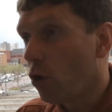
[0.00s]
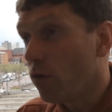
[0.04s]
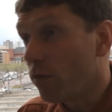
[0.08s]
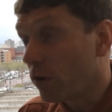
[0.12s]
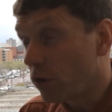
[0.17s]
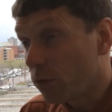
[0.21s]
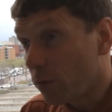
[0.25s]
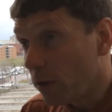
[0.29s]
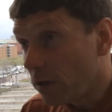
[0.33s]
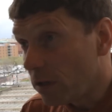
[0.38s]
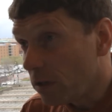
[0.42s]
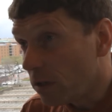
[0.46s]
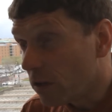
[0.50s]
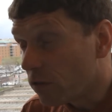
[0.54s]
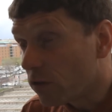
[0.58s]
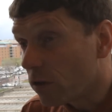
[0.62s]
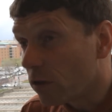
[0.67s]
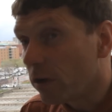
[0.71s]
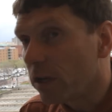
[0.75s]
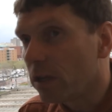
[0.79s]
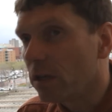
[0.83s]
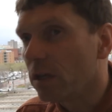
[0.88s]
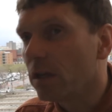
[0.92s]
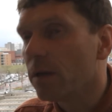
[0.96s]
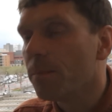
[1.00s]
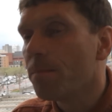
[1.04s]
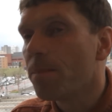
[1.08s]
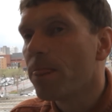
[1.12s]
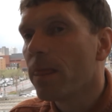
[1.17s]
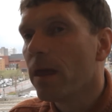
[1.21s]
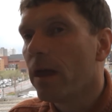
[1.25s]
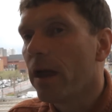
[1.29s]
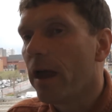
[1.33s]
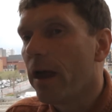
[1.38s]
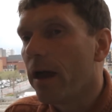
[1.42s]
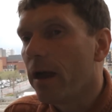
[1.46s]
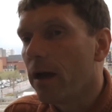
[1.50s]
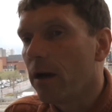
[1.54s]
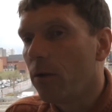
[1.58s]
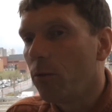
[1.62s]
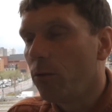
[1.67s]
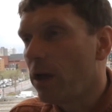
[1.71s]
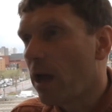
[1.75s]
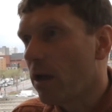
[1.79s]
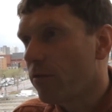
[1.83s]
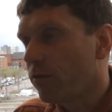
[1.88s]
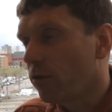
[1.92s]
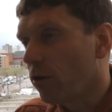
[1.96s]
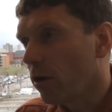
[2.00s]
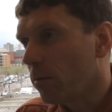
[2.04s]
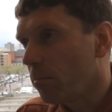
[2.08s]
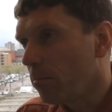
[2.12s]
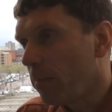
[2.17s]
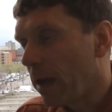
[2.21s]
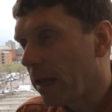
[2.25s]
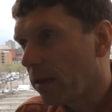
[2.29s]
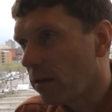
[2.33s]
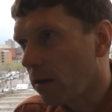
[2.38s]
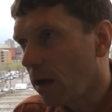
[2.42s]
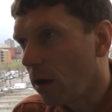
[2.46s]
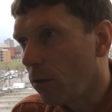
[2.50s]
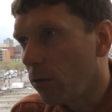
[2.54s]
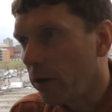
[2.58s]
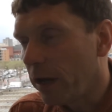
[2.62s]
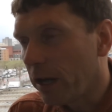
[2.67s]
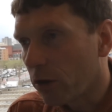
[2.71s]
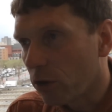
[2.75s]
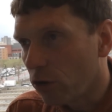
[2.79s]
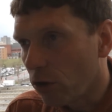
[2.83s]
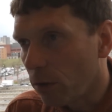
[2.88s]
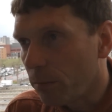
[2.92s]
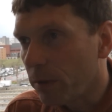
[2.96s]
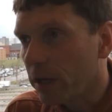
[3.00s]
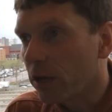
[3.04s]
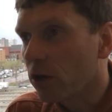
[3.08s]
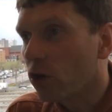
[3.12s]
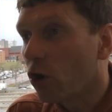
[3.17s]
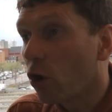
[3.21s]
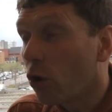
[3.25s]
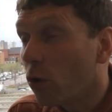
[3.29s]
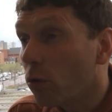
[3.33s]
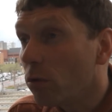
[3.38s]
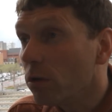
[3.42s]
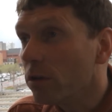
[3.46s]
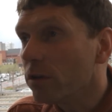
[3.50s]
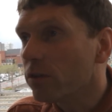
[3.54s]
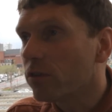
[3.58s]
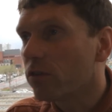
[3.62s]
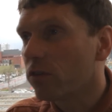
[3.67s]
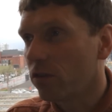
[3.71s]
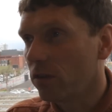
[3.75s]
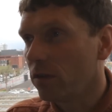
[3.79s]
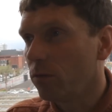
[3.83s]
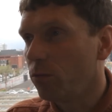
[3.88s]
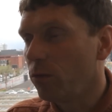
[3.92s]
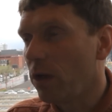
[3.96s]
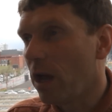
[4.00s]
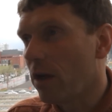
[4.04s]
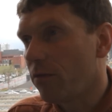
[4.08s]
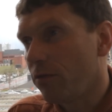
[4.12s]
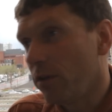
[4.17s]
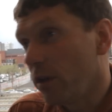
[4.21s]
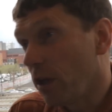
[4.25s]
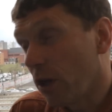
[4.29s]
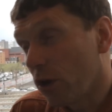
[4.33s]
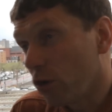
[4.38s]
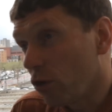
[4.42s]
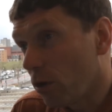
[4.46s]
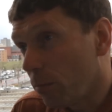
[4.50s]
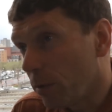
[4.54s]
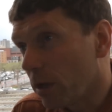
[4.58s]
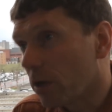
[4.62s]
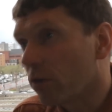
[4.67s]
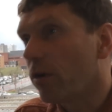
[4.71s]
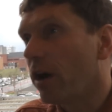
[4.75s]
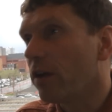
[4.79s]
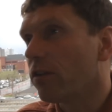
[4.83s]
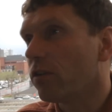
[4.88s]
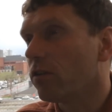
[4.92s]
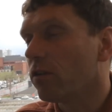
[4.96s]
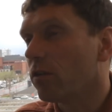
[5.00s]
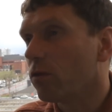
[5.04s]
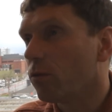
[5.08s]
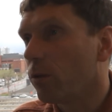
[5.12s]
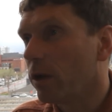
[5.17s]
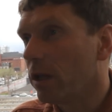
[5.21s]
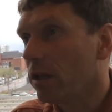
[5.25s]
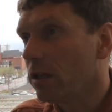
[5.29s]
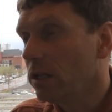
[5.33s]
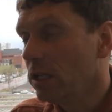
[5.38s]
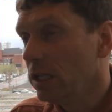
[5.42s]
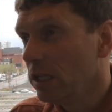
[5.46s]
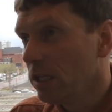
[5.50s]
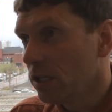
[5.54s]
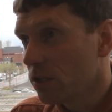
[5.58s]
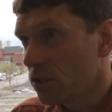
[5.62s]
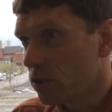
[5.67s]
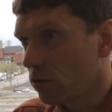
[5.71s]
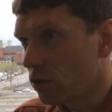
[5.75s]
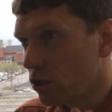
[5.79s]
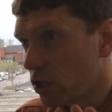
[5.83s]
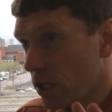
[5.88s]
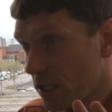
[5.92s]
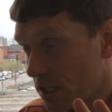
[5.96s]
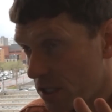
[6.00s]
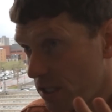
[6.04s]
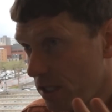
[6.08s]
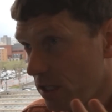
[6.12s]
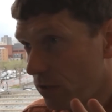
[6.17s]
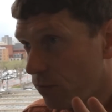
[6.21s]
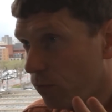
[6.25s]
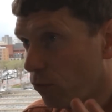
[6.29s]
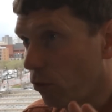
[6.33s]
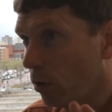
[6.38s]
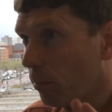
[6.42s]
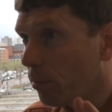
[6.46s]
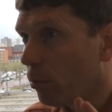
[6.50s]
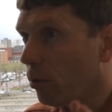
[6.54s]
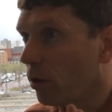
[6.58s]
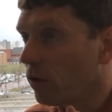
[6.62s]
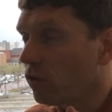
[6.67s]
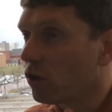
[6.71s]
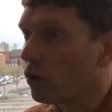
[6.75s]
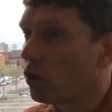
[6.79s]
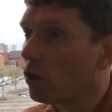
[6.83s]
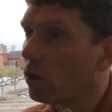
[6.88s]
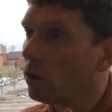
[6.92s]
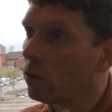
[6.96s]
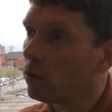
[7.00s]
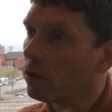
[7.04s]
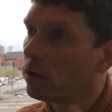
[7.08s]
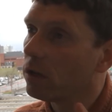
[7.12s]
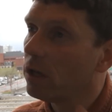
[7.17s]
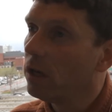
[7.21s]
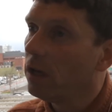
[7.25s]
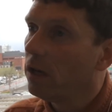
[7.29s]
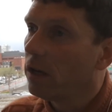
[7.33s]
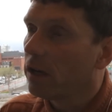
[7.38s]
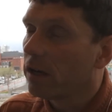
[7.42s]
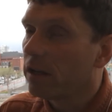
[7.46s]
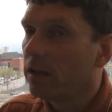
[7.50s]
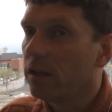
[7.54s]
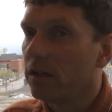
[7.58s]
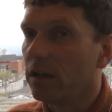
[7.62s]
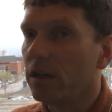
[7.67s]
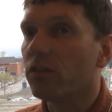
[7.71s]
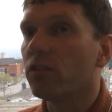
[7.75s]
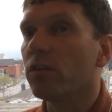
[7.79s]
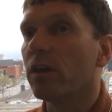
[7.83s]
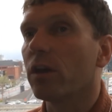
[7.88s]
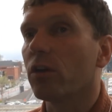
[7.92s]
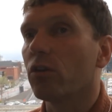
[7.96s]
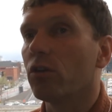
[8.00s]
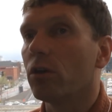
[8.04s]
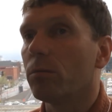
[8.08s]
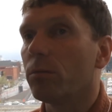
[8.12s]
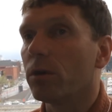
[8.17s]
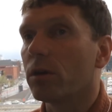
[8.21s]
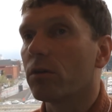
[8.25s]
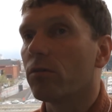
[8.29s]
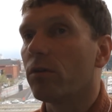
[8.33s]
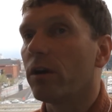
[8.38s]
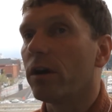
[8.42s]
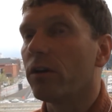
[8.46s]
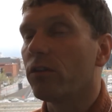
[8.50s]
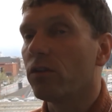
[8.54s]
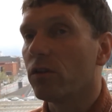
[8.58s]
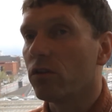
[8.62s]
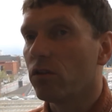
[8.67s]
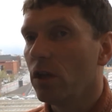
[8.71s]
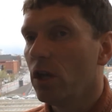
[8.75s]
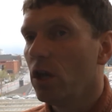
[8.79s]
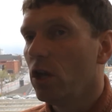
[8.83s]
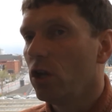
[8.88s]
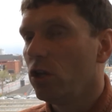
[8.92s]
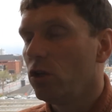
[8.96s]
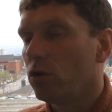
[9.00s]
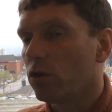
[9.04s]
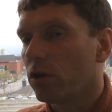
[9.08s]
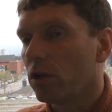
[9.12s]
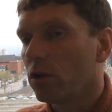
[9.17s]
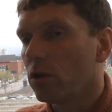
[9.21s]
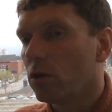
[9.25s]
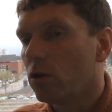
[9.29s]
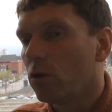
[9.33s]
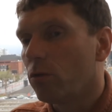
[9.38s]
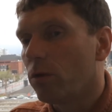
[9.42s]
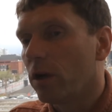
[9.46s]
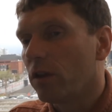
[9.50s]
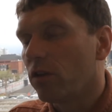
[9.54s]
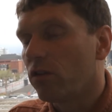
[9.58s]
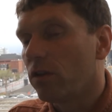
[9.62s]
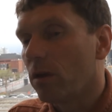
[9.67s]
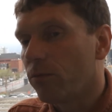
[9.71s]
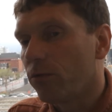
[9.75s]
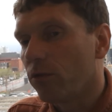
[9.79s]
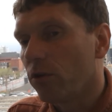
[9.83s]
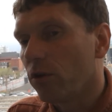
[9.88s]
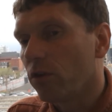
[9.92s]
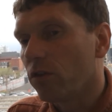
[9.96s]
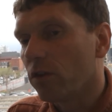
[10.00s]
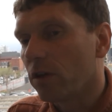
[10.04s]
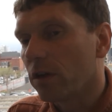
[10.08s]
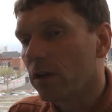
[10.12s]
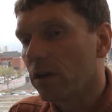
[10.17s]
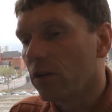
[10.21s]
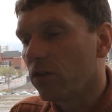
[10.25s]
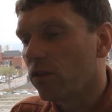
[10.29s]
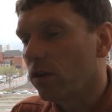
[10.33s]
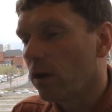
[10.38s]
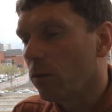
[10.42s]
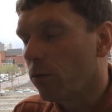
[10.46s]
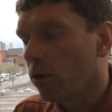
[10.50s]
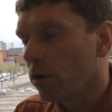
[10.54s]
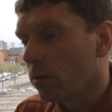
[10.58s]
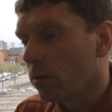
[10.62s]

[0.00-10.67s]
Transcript: over 20 years already. We have not met our economic goals. We have an economic crisis as well. So just these 4 points alone clearly is an economic crisis. You can go one step further and can say, what